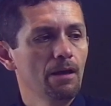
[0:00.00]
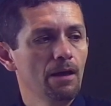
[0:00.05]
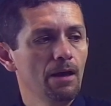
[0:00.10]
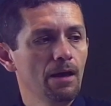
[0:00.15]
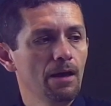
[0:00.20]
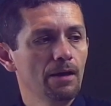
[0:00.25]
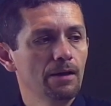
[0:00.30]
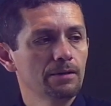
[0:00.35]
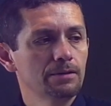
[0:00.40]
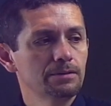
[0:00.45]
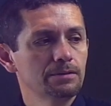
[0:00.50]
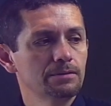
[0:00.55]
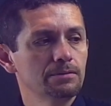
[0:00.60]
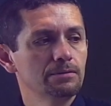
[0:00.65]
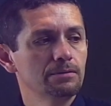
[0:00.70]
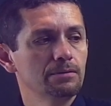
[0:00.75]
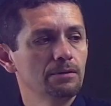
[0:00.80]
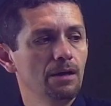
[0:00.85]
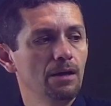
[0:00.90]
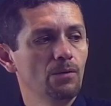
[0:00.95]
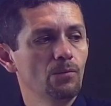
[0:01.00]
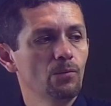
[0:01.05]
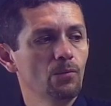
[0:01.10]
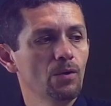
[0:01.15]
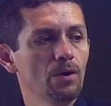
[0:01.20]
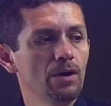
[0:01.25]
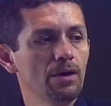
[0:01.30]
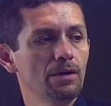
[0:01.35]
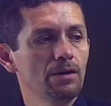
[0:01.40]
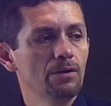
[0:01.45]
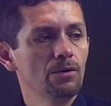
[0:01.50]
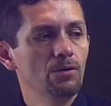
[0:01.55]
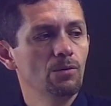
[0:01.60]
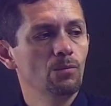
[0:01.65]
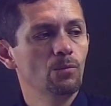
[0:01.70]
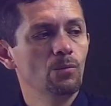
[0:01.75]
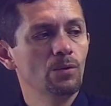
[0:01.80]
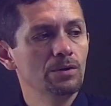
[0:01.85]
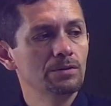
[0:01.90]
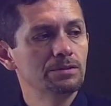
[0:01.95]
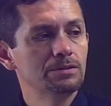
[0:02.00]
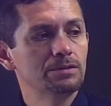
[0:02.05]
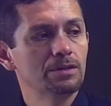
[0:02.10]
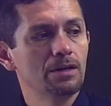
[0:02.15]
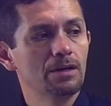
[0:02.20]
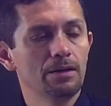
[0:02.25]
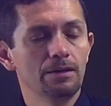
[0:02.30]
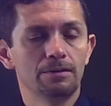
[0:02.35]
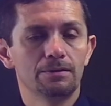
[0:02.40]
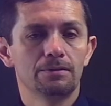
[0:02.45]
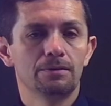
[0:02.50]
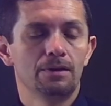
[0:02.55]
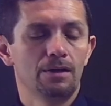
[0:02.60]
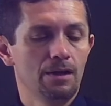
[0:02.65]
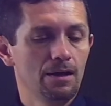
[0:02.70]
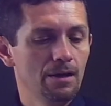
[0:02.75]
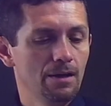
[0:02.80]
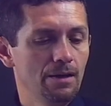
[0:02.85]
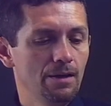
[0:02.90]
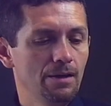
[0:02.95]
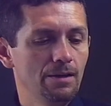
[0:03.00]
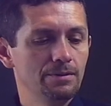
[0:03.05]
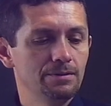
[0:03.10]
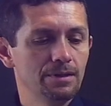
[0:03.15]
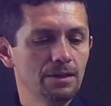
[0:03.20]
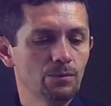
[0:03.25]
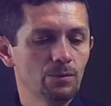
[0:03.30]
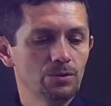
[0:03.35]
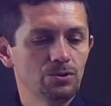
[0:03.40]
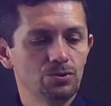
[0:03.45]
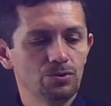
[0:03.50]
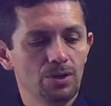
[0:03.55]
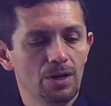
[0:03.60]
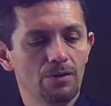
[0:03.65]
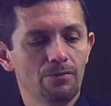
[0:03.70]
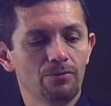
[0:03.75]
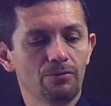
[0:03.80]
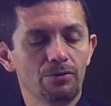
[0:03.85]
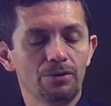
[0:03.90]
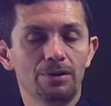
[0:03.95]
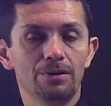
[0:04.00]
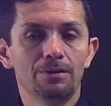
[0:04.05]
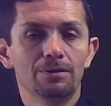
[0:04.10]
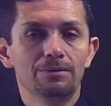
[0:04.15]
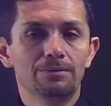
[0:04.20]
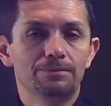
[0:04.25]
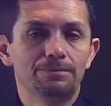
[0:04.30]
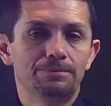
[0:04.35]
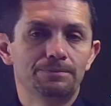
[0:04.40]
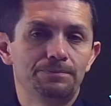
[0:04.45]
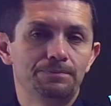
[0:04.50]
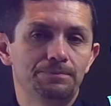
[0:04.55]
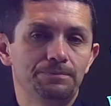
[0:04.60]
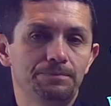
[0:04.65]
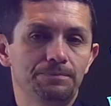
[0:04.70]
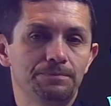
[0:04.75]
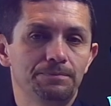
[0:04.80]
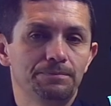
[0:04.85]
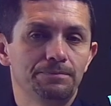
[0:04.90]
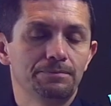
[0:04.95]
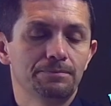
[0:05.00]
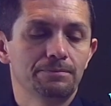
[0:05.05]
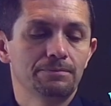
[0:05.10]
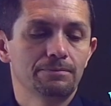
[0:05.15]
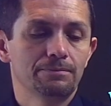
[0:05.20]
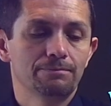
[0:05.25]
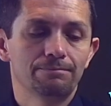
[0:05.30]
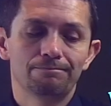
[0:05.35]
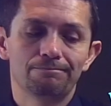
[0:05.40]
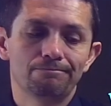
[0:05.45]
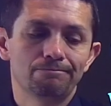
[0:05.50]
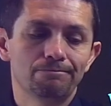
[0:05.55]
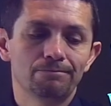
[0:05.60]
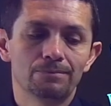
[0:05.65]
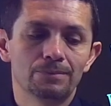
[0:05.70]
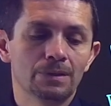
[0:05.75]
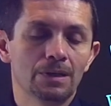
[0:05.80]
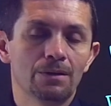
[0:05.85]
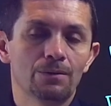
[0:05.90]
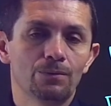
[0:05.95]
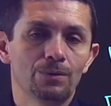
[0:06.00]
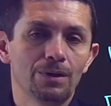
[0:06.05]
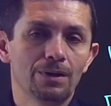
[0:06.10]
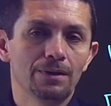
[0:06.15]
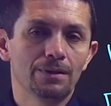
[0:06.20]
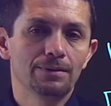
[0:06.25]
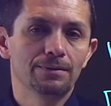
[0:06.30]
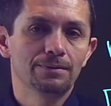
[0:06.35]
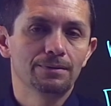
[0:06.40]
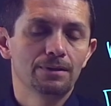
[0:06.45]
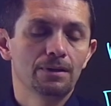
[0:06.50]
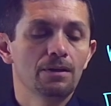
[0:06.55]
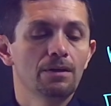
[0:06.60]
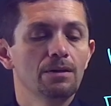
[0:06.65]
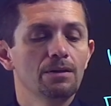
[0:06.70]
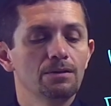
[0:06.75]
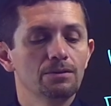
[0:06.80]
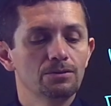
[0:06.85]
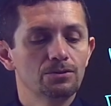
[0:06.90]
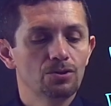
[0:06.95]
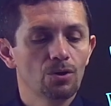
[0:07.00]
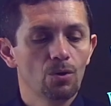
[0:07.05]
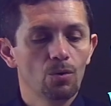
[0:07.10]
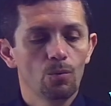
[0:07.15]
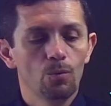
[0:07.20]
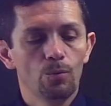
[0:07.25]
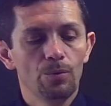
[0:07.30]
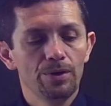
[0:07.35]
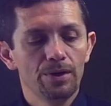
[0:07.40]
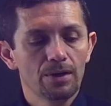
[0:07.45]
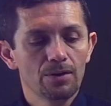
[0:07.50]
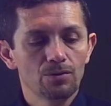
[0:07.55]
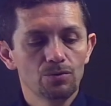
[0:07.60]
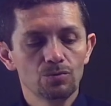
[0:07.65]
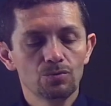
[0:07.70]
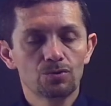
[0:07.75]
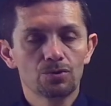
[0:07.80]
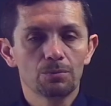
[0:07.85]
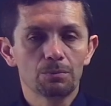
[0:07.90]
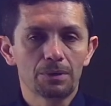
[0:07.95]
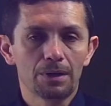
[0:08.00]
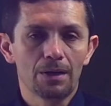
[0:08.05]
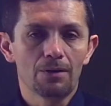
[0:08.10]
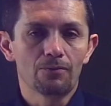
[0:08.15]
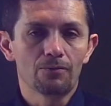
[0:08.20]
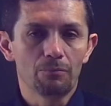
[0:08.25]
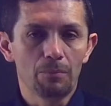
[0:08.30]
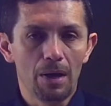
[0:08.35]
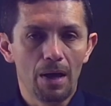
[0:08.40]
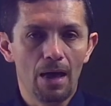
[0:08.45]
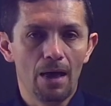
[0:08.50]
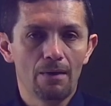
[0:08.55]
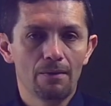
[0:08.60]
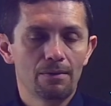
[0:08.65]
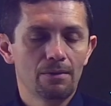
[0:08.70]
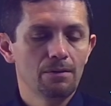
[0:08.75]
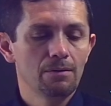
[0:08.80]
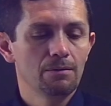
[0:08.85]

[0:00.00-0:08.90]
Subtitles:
X and y on one side. Is that what you have over here? Not really. So we got to do some kind of math,